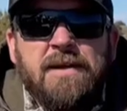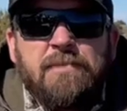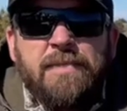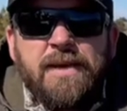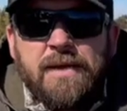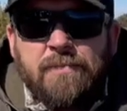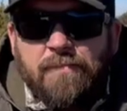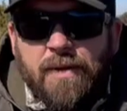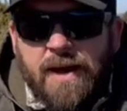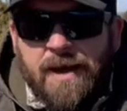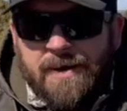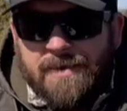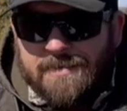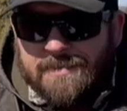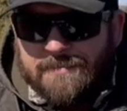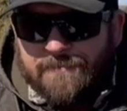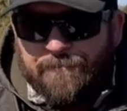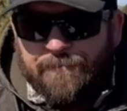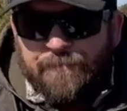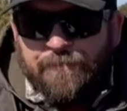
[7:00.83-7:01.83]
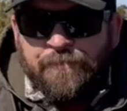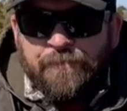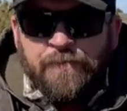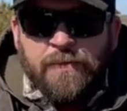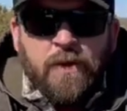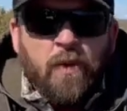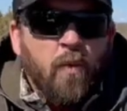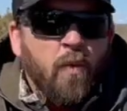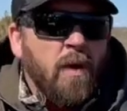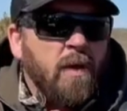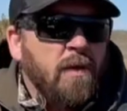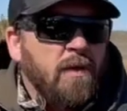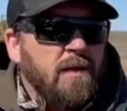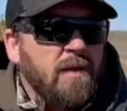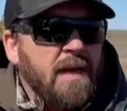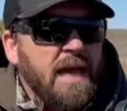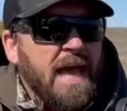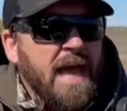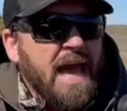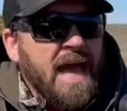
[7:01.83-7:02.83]
of big box. Well,
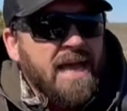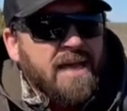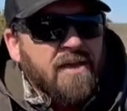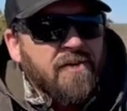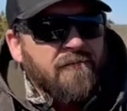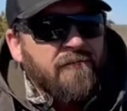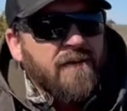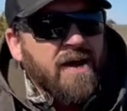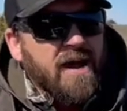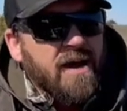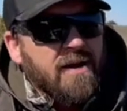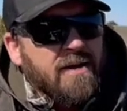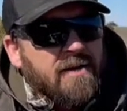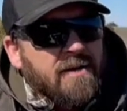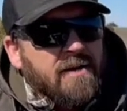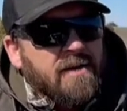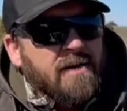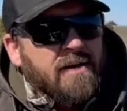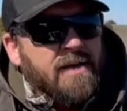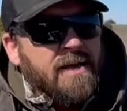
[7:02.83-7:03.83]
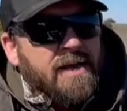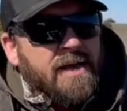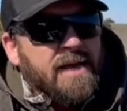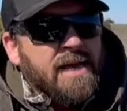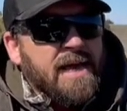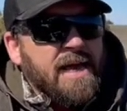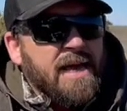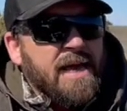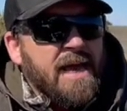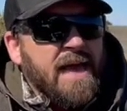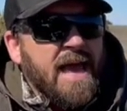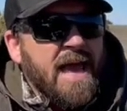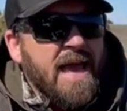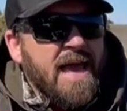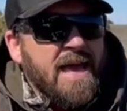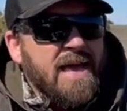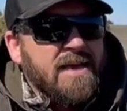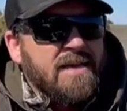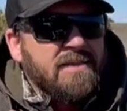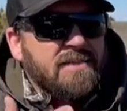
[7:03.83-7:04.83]
Accufire
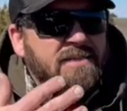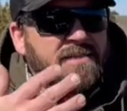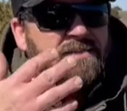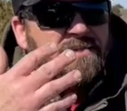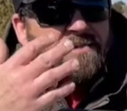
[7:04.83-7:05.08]
has